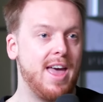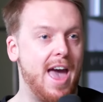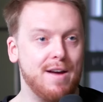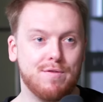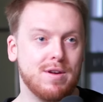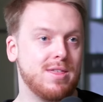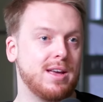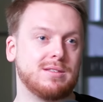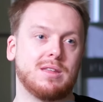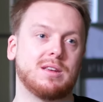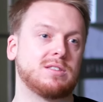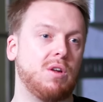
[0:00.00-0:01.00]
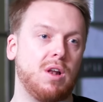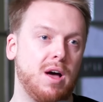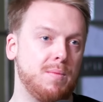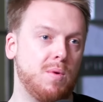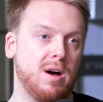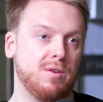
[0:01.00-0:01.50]
everything to this
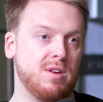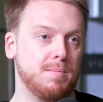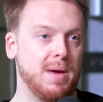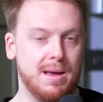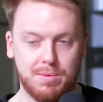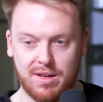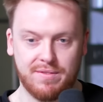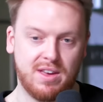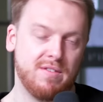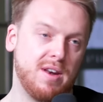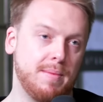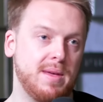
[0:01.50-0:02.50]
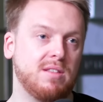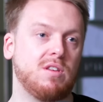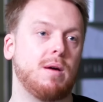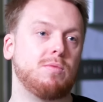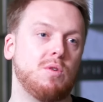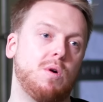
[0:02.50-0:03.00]
online world and people that have given up their
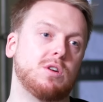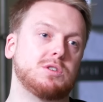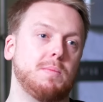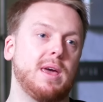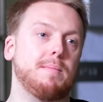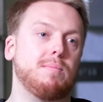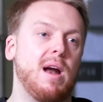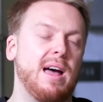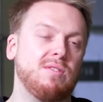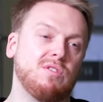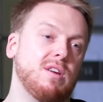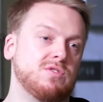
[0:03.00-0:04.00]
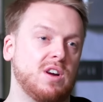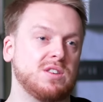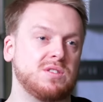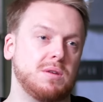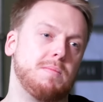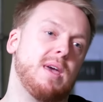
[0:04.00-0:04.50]
time to watch me and brands that have
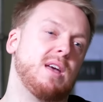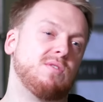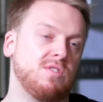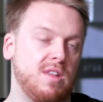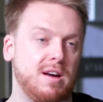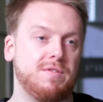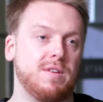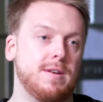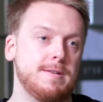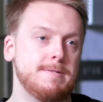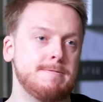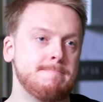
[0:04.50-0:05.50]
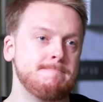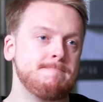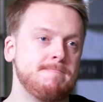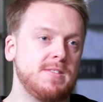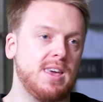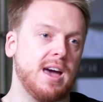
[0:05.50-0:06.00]
trusted me and stuff. And
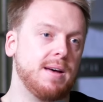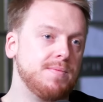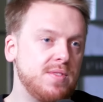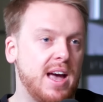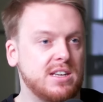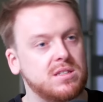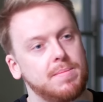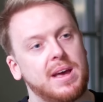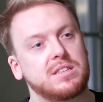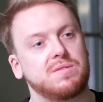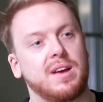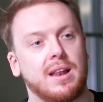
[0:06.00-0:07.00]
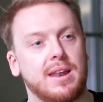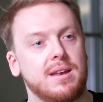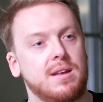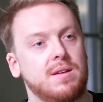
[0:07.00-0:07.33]
yeah, that's the best feeling.